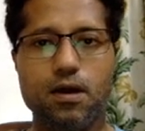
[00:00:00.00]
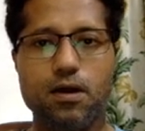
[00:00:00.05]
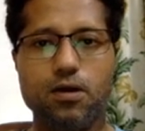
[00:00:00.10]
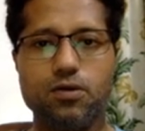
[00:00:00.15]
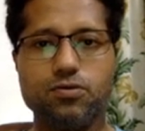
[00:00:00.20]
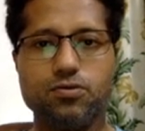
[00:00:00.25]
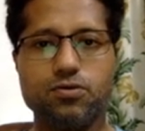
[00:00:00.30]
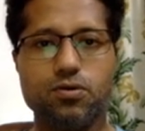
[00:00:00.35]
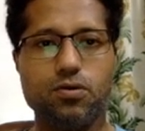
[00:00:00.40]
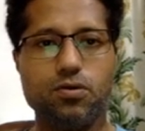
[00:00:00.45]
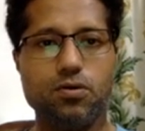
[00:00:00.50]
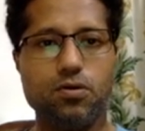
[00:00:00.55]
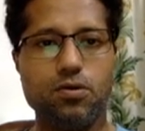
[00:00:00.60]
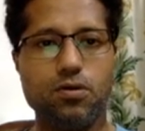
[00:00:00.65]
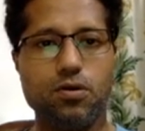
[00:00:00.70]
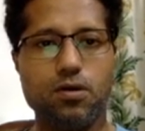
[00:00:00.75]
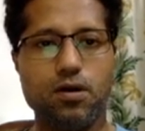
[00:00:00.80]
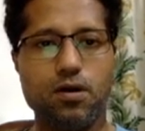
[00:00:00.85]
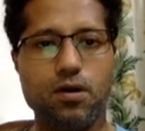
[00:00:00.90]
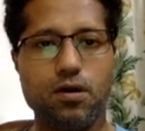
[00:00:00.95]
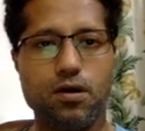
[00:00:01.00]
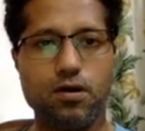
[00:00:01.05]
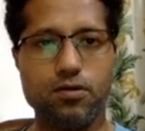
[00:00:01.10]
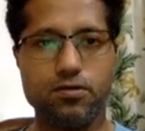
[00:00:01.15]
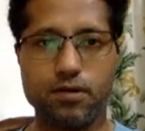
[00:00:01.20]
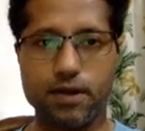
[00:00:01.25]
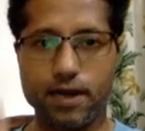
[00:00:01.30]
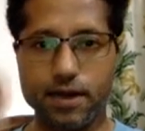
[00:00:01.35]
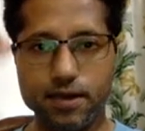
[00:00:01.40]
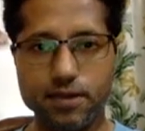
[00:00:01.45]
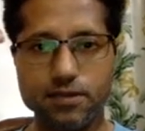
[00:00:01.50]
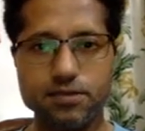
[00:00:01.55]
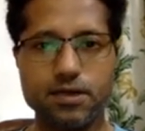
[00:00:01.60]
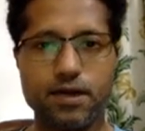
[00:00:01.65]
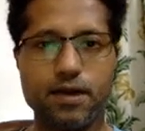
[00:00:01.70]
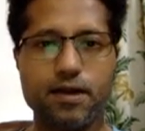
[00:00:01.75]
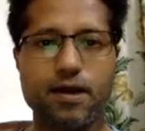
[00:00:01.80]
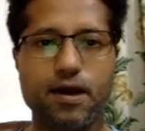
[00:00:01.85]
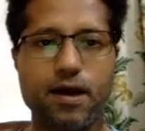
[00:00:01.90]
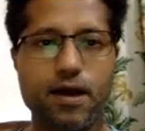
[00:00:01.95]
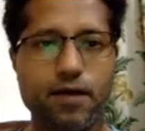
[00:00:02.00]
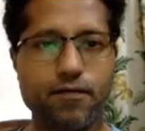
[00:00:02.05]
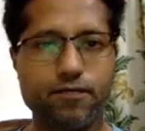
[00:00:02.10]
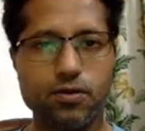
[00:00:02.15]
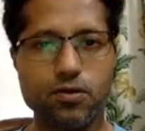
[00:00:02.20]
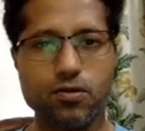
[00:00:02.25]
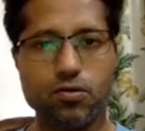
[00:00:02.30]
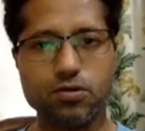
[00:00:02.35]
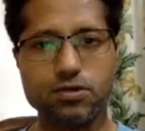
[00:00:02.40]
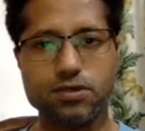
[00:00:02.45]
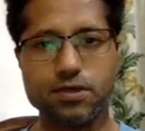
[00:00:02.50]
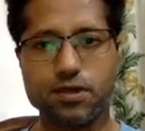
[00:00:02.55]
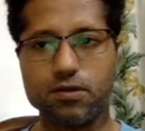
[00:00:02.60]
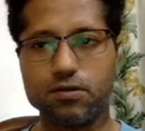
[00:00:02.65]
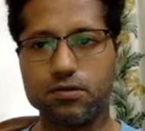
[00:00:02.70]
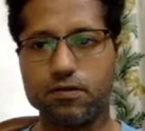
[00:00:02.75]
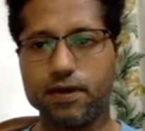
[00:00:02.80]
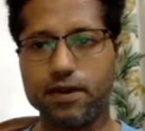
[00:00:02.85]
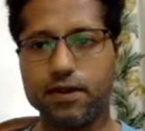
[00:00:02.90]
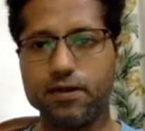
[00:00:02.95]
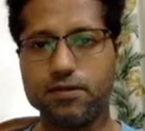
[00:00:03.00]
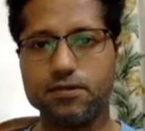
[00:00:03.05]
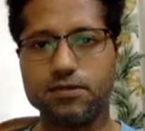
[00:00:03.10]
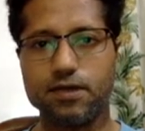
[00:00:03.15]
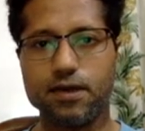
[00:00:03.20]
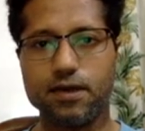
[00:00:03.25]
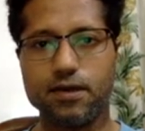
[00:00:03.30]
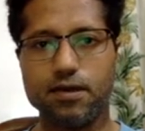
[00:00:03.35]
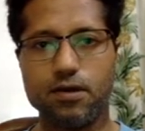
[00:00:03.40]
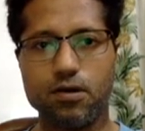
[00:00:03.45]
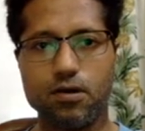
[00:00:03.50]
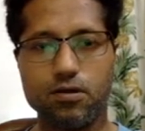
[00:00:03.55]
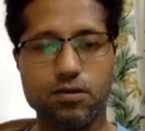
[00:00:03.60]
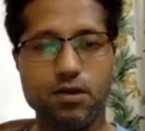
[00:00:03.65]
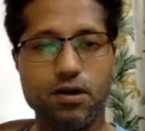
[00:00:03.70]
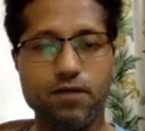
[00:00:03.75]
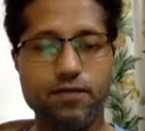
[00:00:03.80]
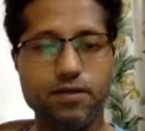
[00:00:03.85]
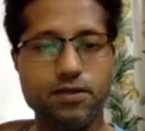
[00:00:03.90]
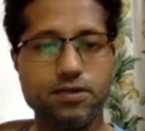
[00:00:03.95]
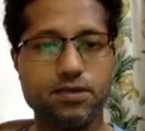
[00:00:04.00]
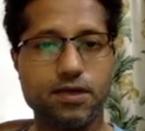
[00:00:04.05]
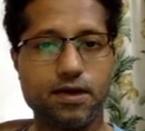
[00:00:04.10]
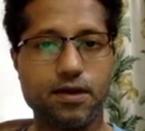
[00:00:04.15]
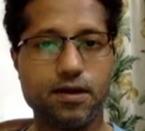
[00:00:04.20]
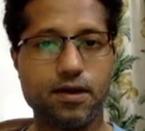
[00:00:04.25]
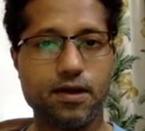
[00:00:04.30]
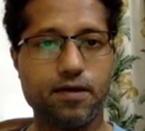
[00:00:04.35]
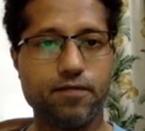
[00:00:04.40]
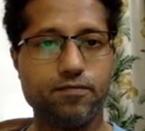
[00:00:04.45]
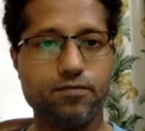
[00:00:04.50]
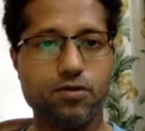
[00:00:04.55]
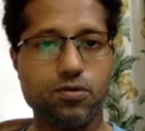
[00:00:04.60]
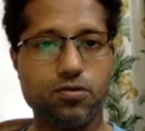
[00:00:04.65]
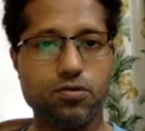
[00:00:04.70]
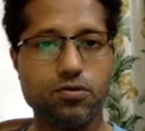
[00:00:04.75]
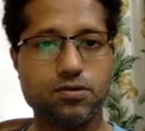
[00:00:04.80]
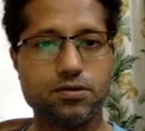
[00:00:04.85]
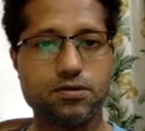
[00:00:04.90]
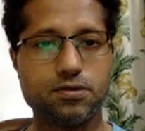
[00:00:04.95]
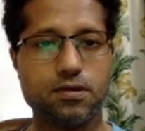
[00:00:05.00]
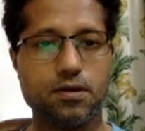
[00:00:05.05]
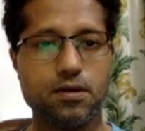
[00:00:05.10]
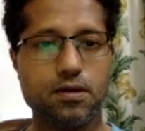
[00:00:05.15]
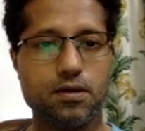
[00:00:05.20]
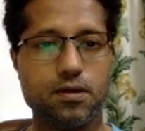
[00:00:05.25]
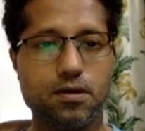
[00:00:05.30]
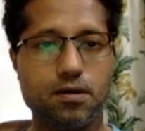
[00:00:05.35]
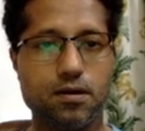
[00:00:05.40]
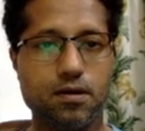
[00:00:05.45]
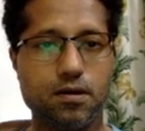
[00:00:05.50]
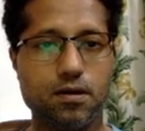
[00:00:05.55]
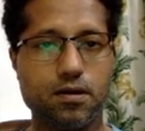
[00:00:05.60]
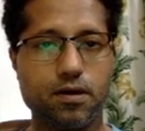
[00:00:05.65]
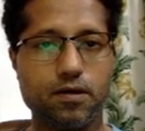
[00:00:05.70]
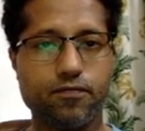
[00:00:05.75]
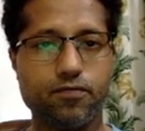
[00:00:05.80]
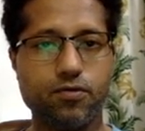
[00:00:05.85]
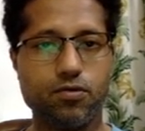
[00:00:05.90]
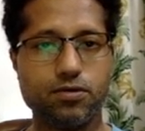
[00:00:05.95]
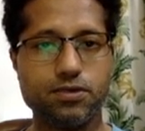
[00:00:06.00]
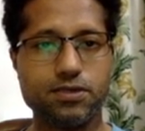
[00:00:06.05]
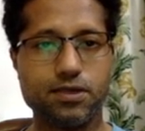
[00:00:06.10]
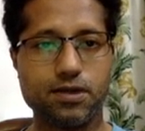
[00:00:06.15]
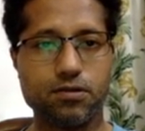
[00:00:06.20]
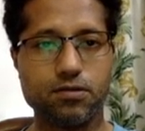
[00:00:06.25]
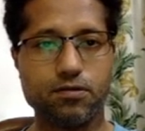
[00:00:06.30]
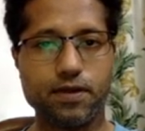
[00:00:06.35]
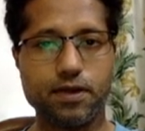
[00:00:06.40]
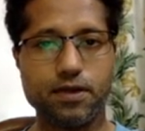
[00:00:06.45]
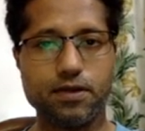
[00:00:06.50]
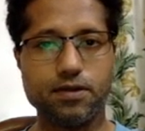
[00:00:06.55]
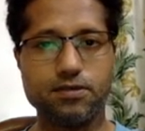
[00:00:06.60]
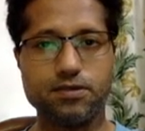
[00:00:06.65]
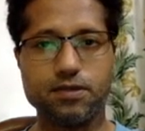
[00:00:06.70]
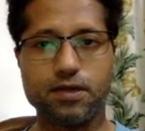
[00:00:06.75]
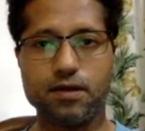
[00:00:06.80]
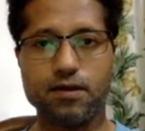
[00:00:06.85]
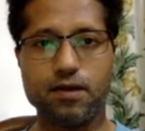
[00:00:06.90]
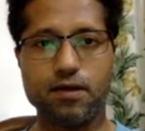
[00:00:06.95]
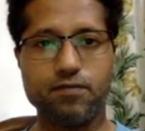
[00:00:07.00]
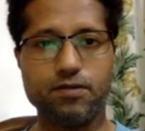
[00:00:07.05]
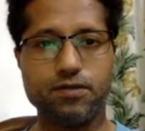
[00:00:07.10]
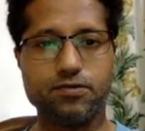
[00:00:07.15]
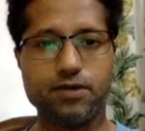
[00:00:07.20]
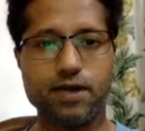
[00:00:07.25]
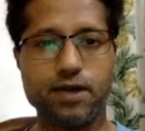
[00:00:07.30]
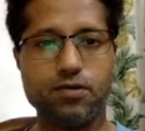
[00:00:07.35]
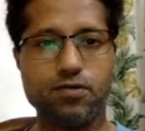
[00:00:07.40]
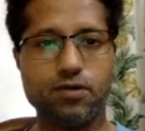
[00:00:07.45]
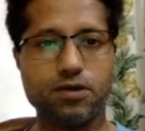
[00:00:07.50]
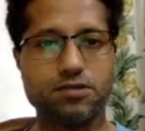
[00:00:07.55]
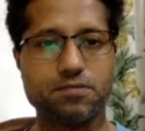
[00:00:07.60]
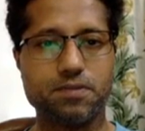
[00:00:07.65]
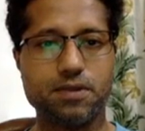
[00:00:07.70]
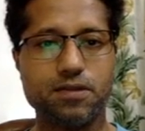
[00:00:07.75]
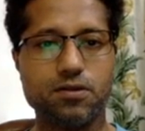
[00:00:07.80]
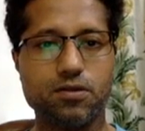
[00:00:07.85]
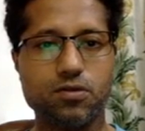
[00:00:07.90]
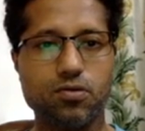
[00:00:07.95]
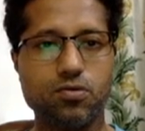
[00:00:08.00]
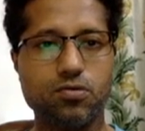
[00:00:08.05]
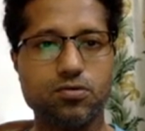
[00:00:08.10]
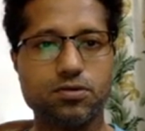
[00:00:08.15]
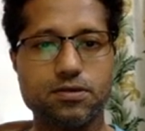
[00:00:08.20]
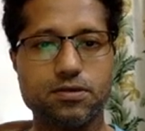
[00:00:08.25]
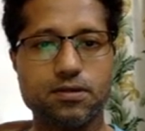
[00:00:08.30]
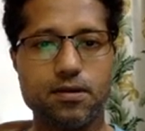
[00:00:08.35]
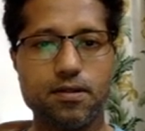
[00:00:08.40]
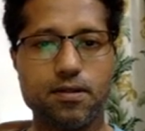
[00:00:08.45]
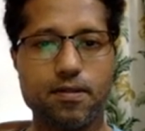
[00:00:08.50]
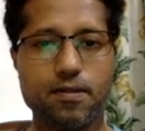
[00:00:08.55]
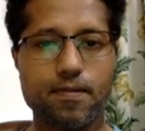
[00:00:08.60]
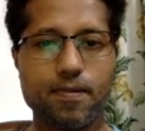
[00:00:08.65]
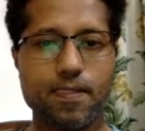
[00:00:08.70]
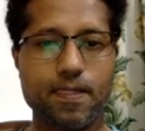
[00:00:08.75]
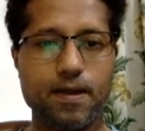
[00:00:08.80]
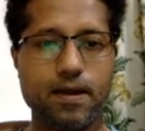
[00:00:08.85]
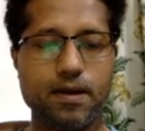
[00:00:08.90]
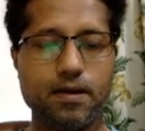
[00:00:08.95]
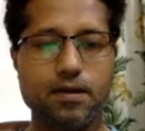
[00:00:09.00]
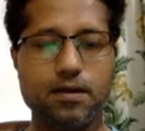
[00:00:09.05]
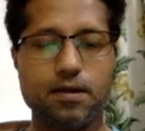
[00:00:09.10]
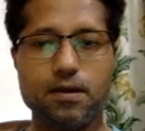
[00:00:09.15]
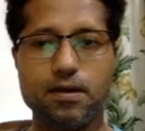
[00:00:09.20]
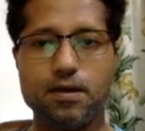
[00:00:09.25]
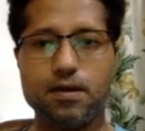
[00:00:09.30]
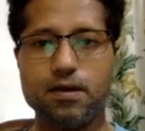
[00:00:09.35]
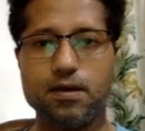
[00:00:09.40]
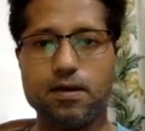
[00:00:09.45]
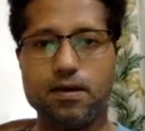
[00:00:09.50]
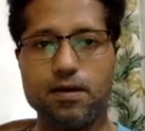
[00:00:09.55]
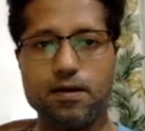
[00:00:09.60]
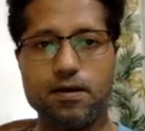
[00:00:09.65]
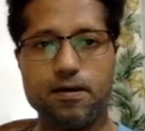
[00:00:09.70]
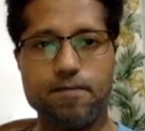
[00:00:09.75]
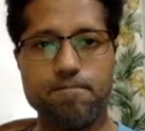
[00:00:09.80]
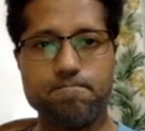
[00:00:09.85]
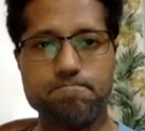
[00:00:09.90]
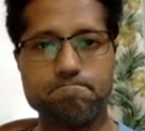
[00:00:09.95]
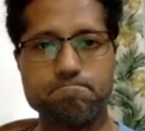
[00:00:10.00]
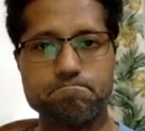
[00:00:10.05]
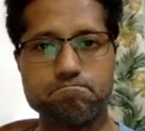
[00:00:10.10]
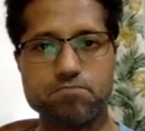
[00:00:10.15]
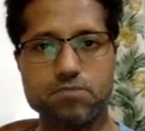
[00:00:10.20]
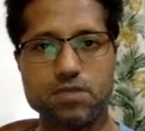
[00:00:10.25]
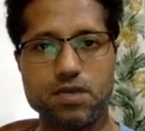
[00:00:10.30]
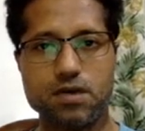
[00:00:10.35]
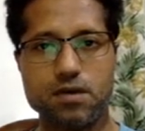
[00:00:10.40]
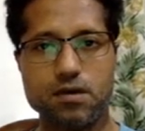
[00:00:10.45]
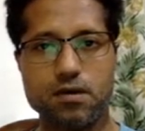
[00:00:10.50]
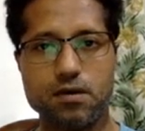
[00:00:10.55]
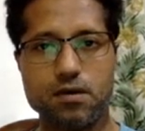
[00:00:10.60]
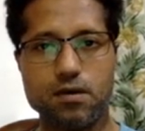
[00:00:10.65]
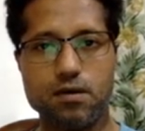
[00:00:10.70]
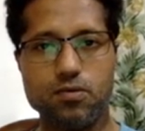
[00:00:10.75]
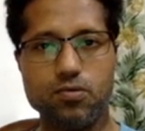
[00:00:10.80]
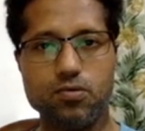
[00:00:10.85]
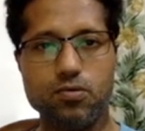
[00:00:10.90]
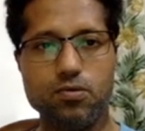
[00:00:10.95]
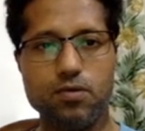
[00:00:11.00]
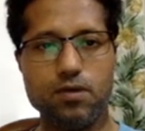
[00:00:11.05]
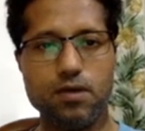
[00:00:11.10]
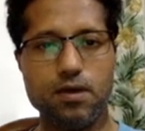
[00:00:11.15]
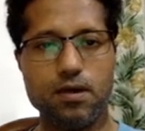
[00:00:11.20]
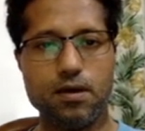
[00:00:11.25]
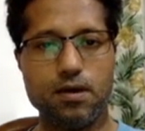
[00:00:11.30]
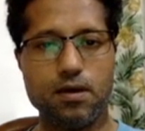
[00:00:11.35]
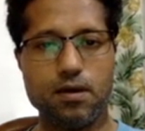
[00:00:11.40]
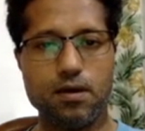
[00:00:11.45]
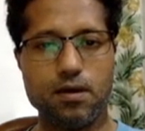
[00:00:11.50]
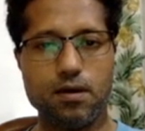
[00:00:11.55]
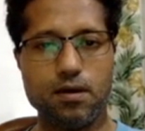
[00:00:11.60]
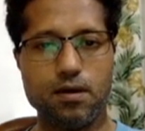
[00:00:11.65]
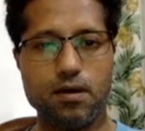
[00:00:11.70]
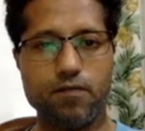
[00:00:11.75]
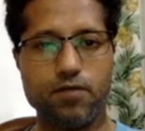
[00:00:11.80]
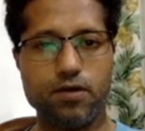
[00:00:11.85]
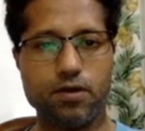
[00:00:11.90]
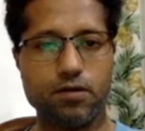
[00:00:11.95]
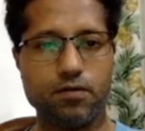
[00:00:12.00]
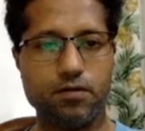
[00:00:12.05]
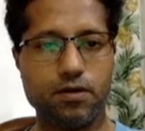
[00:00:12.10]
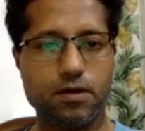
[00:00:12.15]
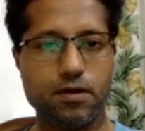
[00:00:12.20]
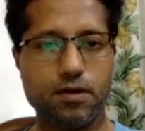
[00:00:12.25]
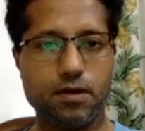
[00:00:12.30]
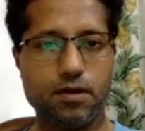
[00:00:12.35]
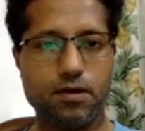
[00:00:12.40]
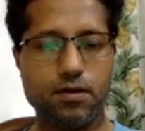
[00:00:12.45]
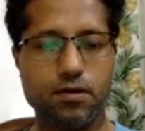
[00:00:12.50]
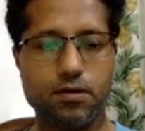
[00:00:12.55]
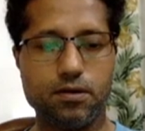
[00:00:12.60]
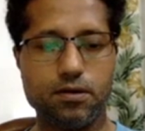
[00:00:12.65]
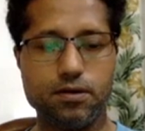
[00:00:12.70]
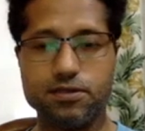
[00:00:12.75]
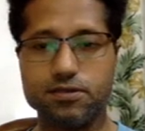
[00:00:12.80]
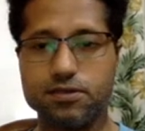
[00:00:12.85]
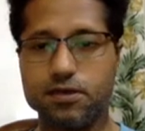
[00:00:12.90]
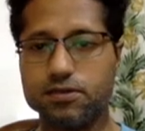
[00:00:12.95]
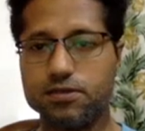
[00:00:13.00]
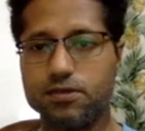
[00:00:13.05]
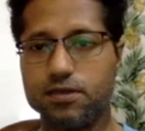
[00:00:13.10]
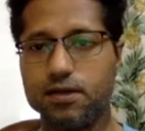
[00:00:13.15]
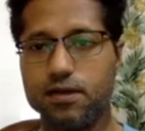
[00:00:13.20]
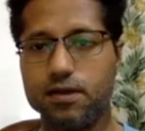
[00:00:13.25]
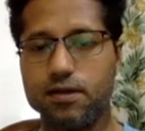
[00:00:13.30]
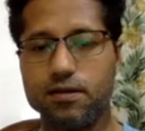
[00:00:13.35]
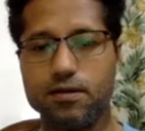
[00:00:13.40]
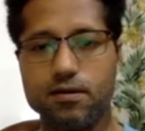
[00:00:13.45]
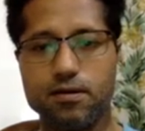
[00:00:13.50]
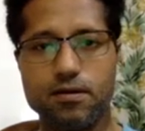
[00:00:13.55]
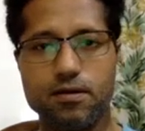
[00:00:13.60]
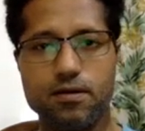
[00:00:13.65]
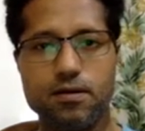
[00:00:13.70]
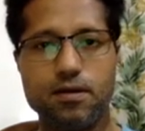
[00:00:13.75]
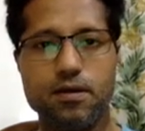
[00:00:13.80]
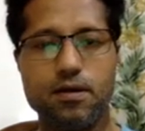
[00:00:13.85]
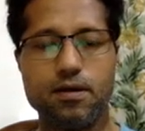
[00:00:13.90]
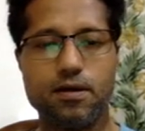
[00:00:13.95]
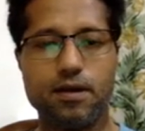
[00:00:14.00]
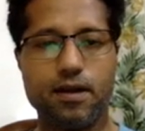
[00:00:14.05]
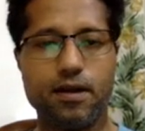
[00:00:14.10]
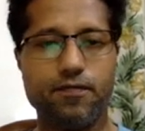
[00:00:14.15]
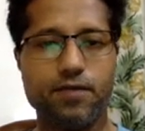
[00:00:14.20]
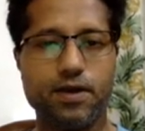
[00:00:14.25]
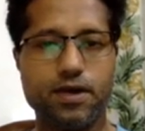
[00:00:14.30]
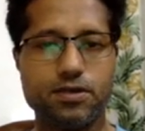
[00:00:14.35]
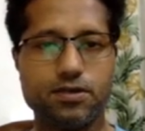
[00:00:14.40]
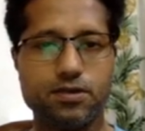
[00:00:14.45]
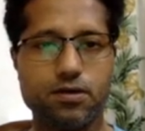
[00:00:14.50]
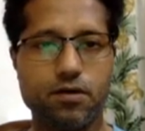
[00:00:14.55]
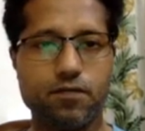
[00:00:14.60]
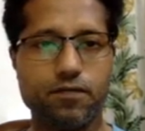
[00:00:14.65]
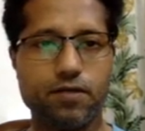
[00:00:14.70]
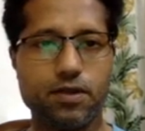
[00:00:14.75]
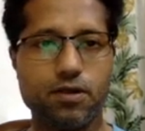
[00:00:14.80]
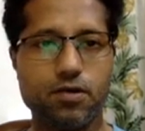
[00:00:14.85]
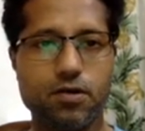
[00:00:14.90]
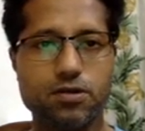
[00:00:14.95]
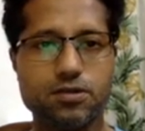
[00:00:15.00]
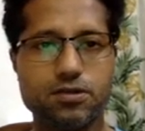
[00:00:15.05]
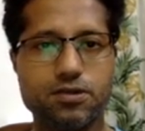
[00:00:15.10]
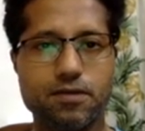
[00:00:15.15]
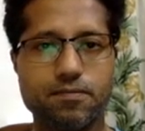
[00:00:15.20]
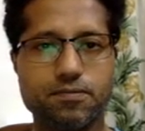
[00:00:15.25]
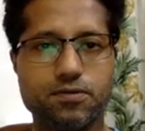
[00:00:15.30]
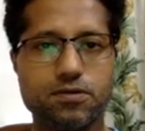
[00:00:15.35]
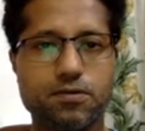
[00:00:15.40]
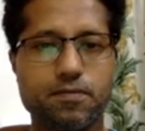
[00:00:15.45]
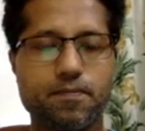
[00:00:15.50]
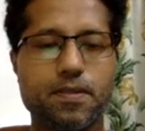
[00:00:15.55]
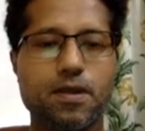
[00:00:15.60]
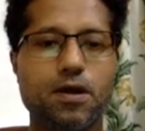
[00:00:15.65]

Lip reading: So on the right hand side I have the notes, and on the left hand side I have the notes, rough notes, and on the right hand side I will try to explain the notes and do whatever discussion and clarification of any concepts.